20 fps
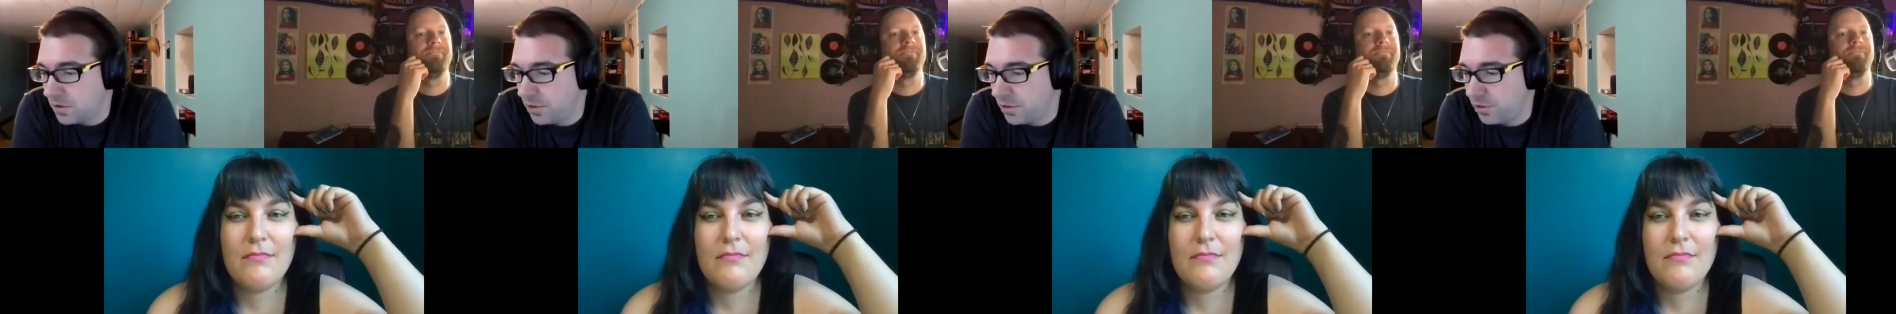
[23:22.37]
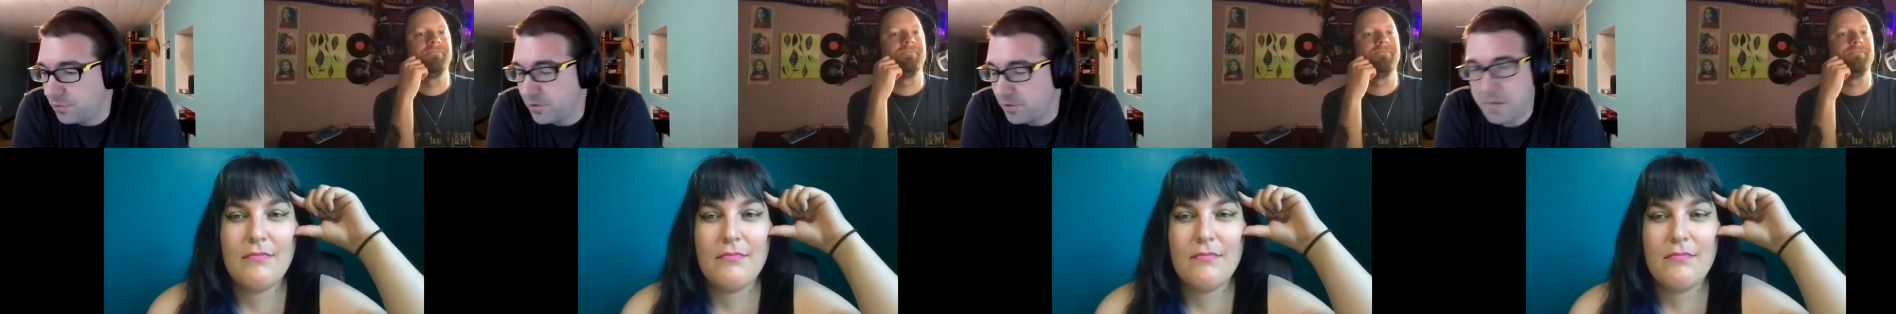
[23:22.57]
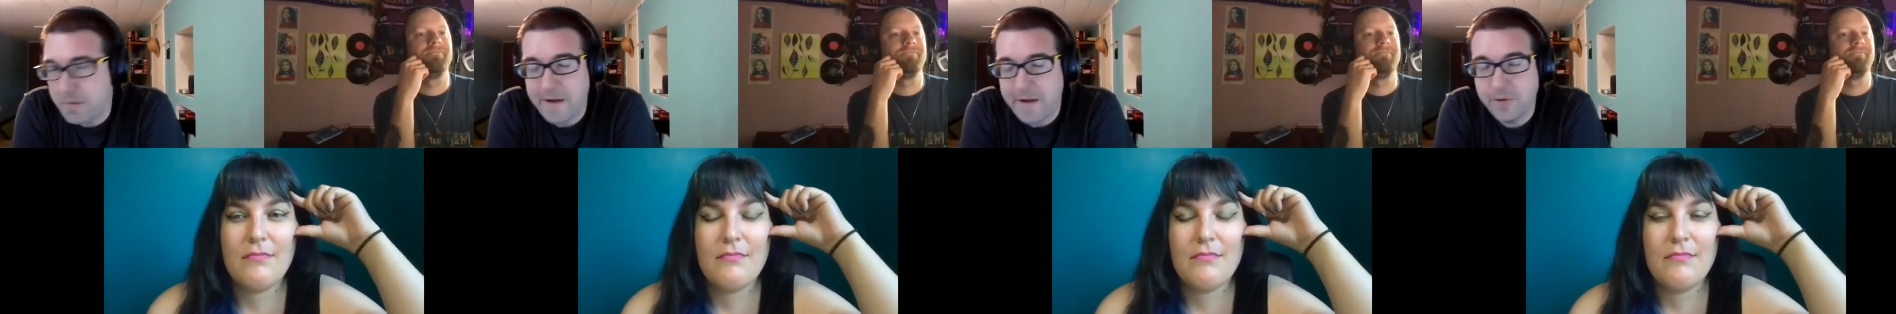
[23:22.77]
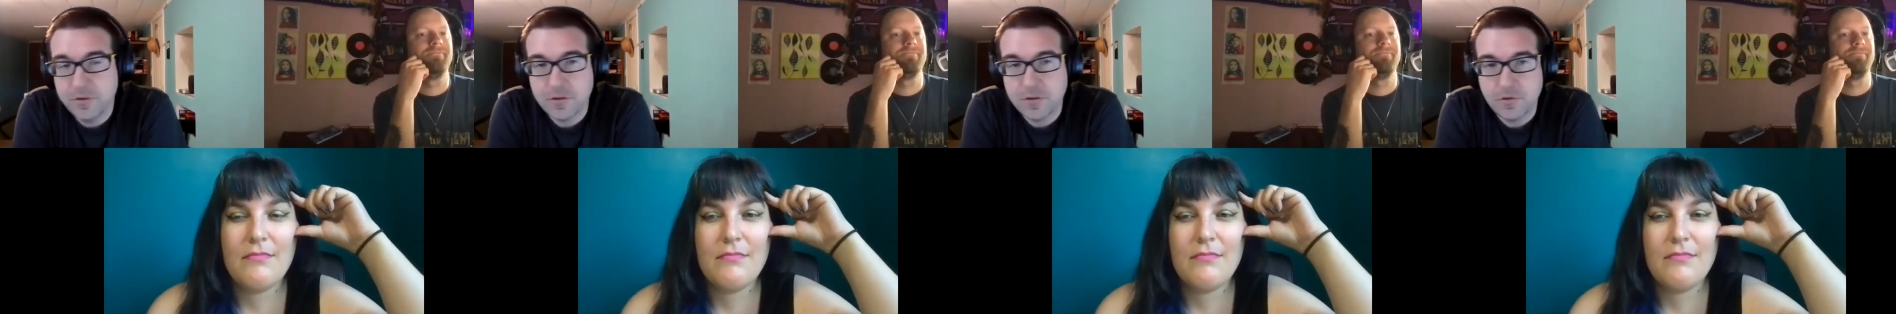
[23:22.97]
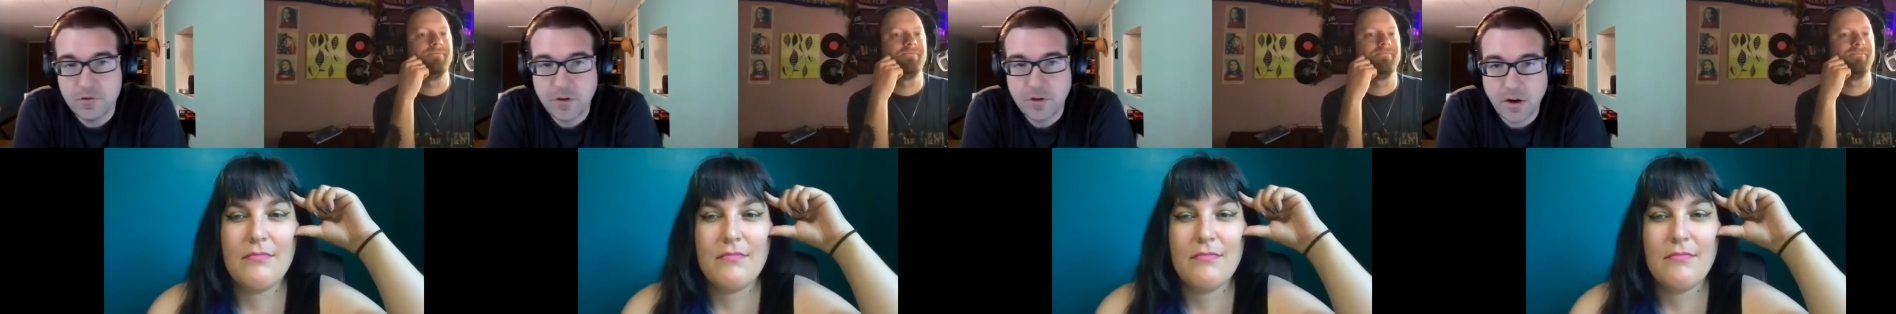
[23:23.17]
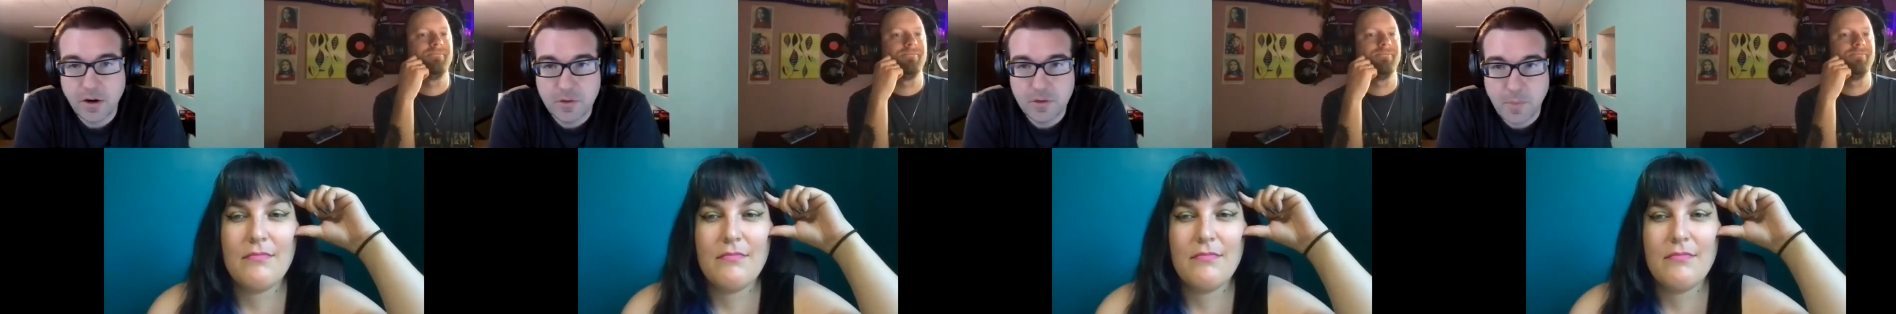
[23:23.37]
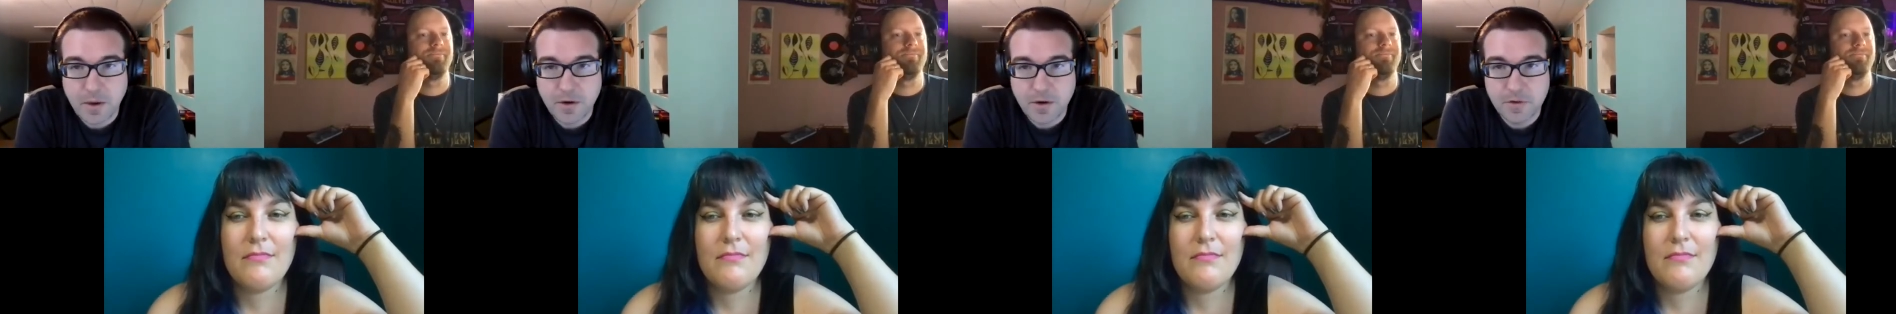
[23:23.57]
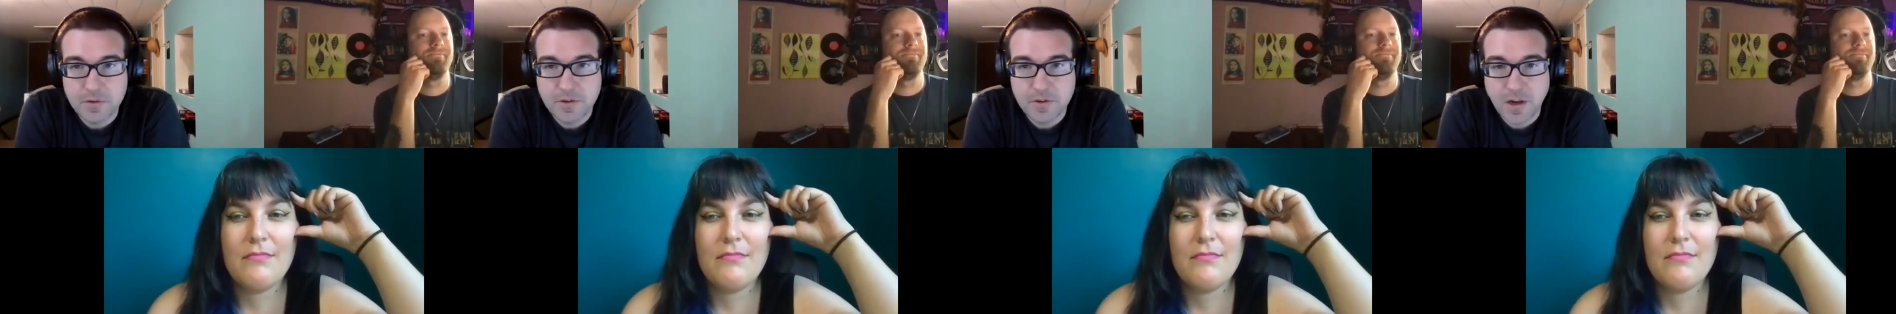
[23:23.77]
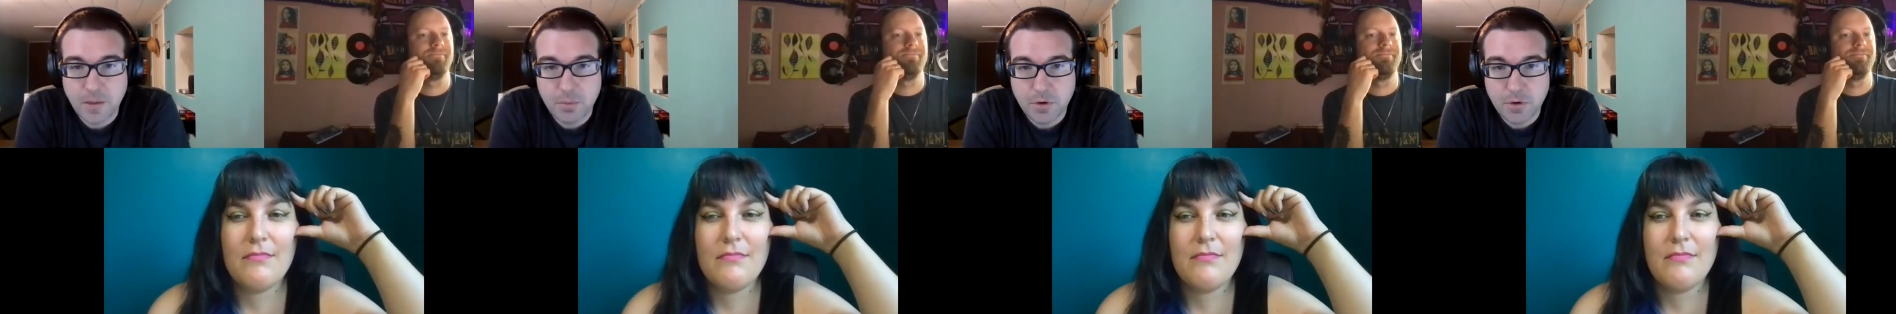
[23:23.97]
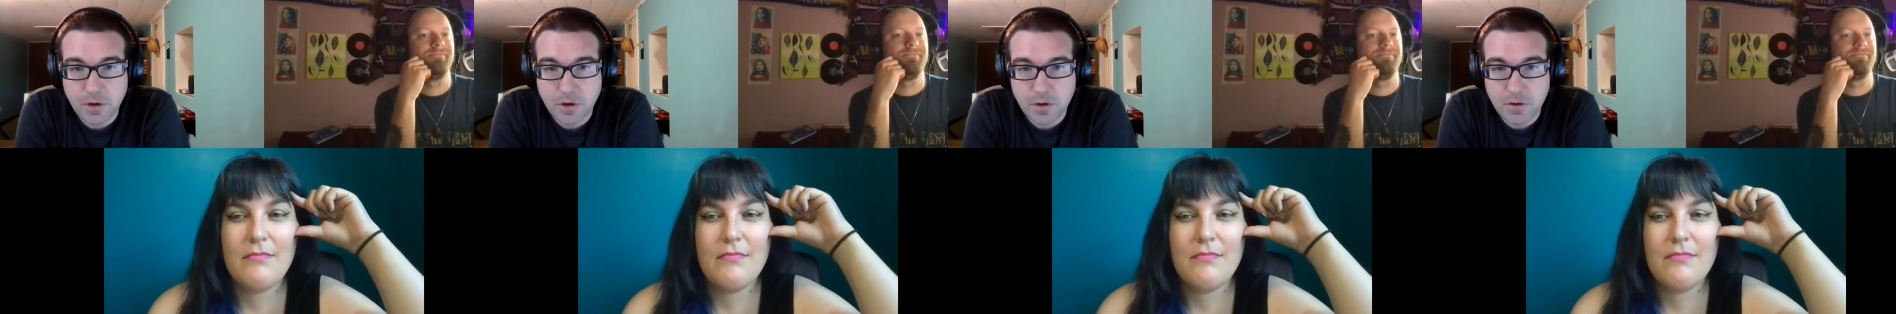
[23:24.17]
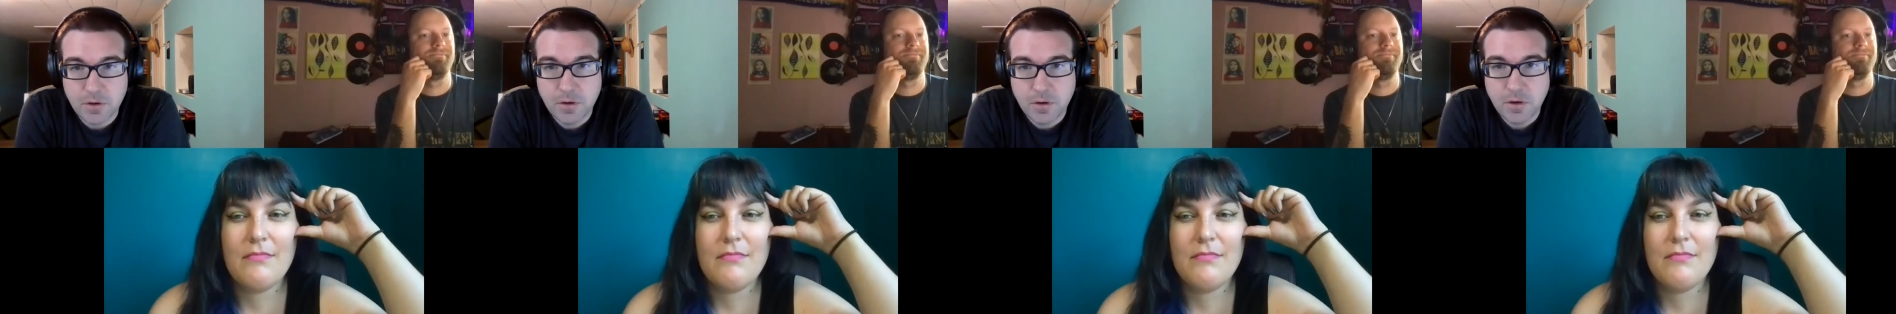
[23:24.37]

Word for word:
Speaker 1: three pounds of cherry tomatoes that I put in,